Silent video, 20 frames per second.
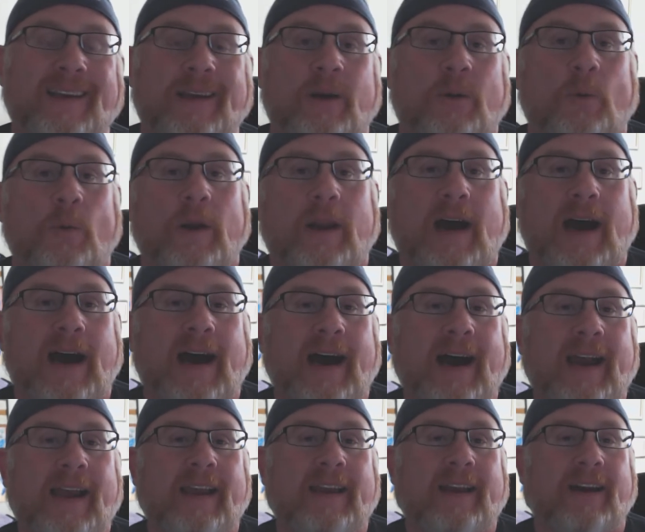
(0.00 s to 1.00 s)
what
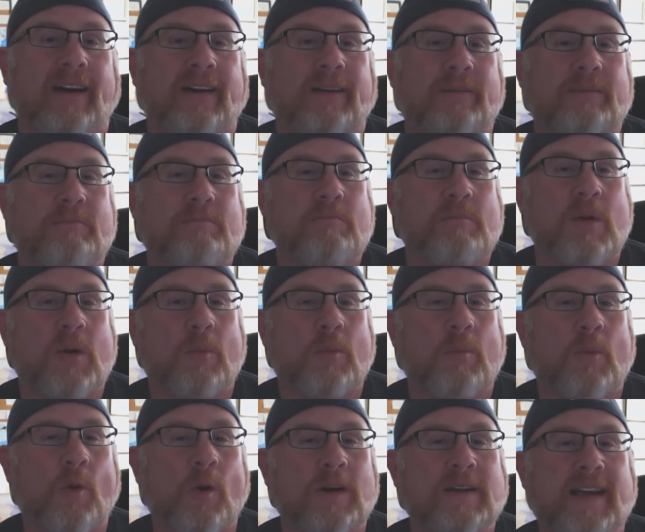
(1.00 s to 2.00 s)
I
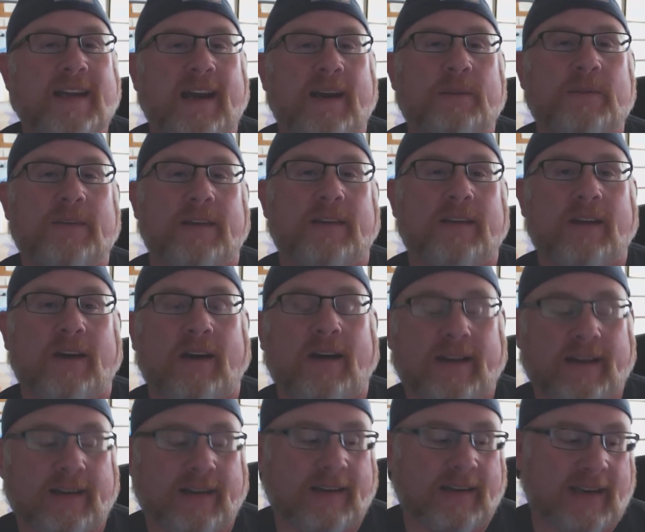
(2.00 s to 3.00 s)
more times than
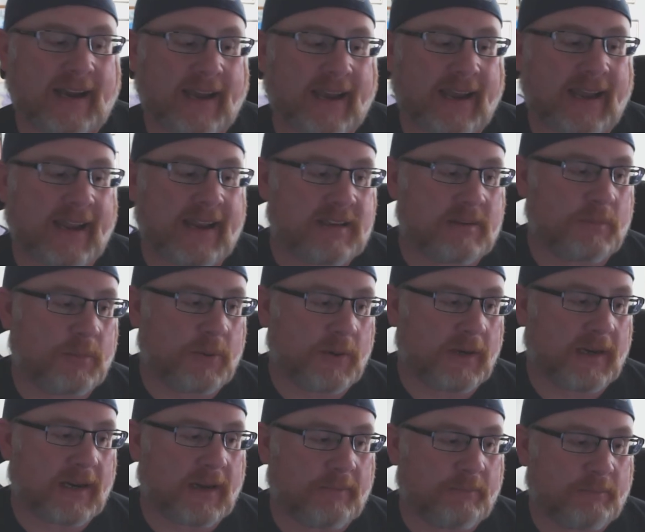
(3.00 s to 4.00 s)
not, and I hate to
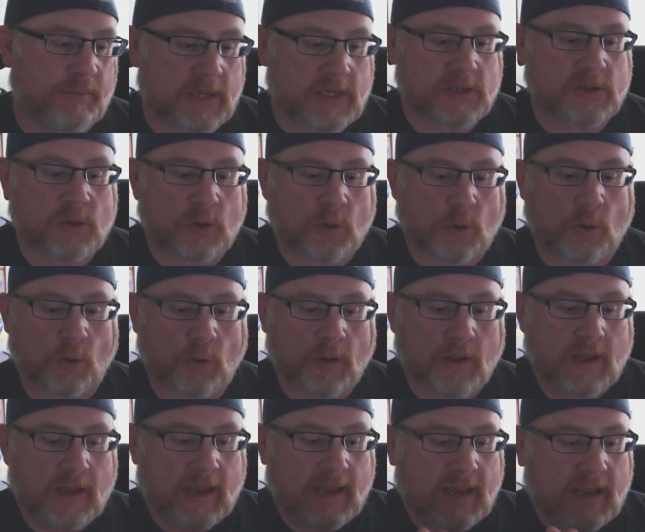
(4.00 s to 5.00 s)
put and pigeonhole
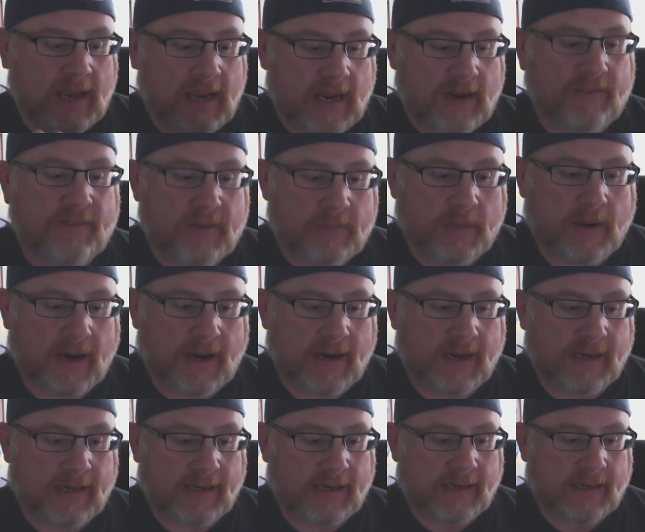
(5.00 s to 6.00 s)

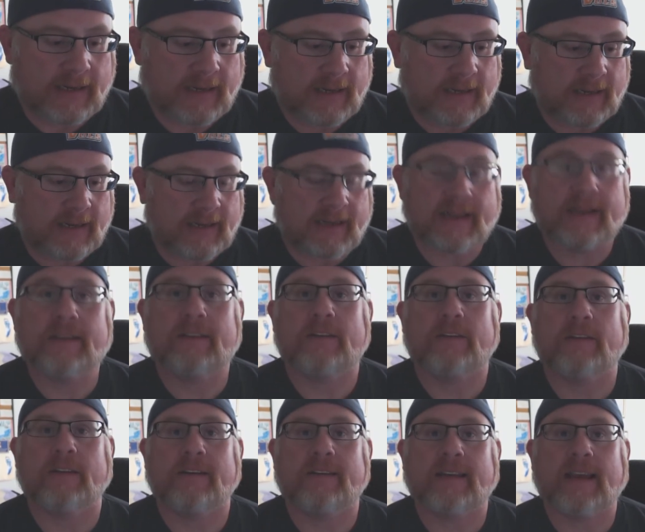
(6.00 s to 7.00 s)
everybody
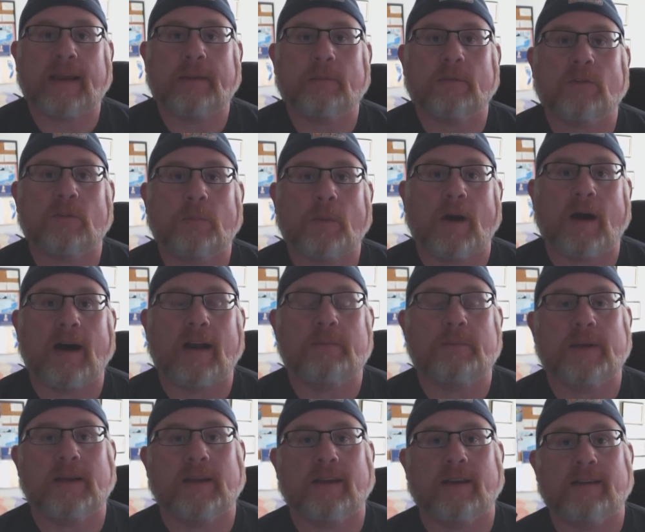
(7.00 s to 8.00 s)
into the same spot,
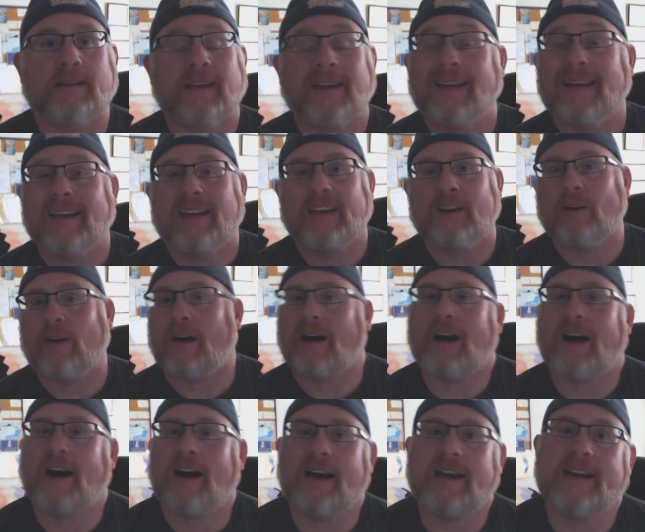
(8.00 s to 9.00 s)
because
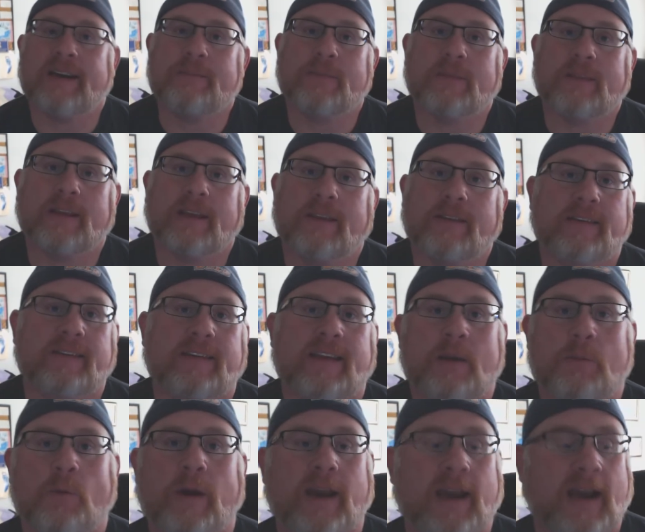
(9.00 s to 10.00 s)
I am the
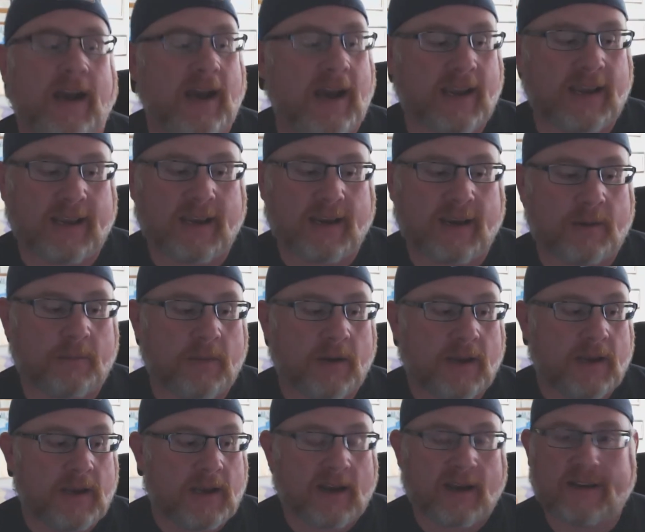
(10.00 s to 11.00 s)
same way. I am
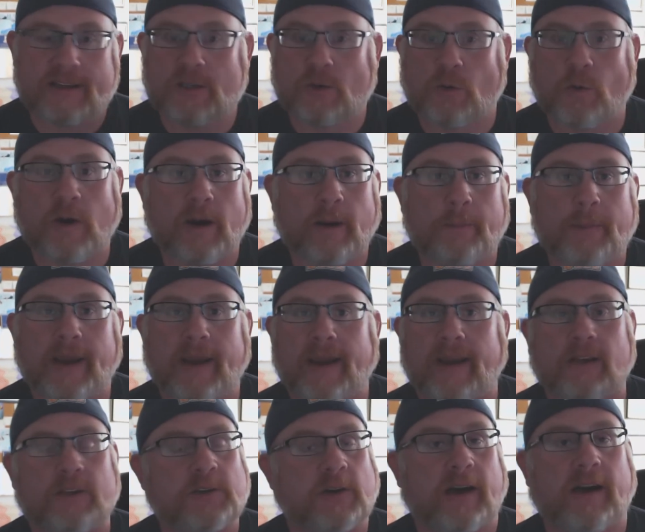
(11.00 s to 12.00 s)
a square
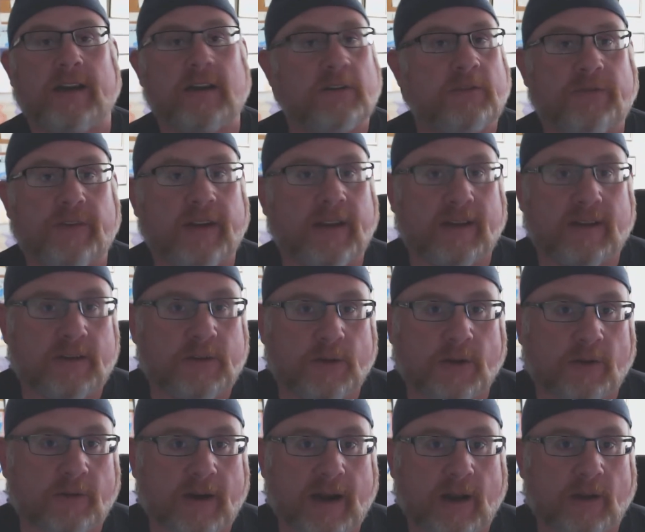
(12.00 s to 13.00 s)
peg trying to fit into
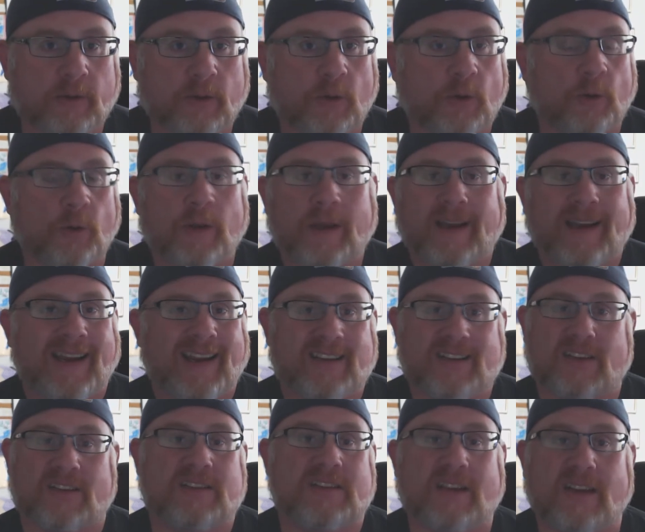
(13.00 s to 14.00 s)
a round hole. It
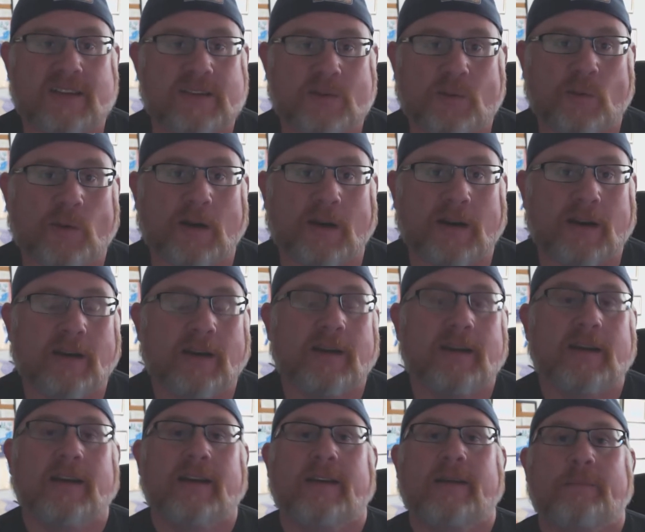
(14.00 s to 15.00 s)
just doesn't work.
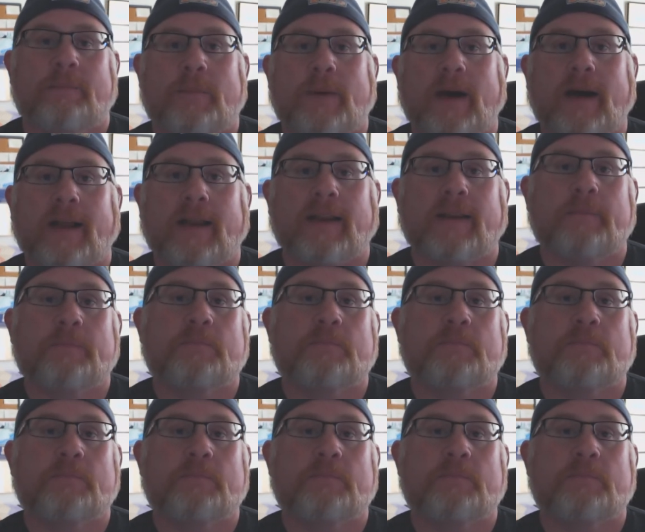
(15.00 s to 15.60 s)
But